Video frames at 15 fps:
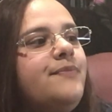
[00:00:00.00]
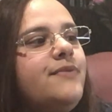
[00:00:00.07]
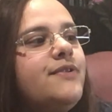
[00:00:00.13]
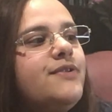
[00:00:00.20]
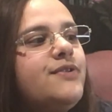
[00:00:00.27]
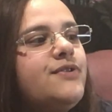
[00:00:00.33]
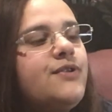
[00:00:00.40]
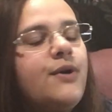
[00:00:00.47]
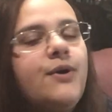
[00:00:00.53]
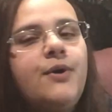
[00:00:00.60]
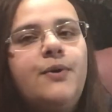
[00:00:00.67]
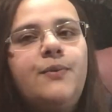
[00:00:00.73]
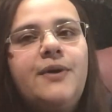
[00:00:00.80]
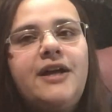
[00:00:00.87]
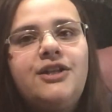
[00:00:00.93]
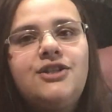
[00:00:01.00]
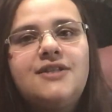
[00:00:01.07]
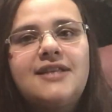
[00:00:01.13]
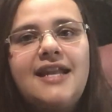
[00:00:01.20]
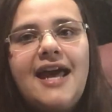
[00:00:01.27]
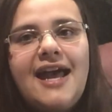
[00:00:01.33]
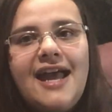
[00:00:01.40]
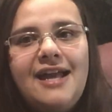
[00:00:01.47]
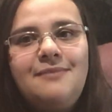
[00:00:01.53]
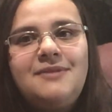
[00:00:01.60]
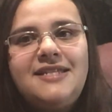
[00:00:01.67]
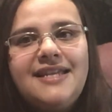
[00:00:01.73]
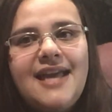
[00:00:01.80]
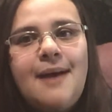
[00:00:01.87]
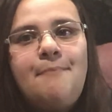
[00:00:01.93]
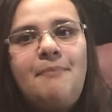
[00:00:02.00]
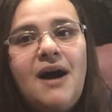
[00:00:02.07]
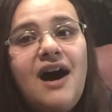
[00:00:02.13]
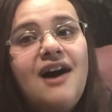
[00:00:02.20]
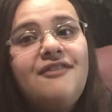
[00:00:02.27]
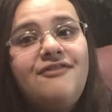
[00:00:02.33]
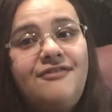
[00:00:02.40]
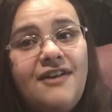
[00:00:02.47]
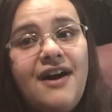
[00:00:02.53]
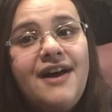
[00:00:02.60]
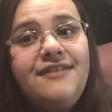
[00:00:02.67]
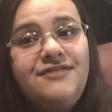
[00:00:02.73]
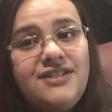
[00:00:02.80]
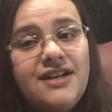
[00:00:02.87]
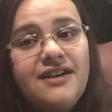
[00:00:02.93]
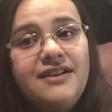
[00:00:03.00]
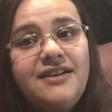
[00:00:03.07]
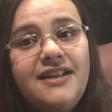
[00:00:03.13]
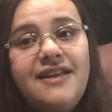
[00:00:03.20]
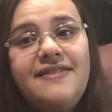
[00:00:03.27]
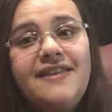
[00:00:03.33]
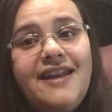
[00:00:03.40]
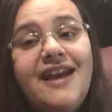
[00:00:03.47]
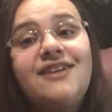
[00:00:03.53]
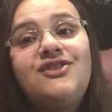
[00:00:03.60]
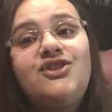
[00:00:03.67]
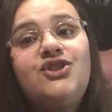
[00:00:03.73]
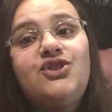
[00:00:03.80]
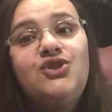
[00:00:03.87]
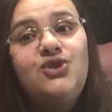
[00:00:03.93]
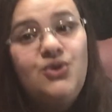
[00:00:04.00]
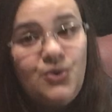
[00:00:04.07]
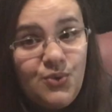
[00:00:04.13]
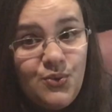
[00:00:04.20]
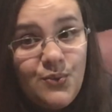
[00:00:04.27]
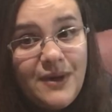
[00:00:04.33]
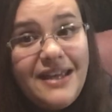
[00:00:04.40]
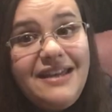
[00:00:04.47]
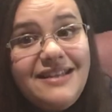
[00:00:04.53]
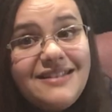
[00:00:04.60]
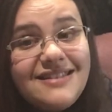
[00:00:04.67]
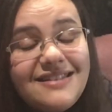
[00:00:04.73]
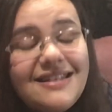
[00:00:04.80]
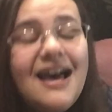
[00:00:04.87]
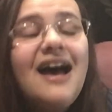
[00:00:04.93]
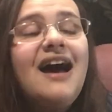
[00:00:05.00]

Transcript: So we are just going to aim to get part 5 done in the next 2 weeks,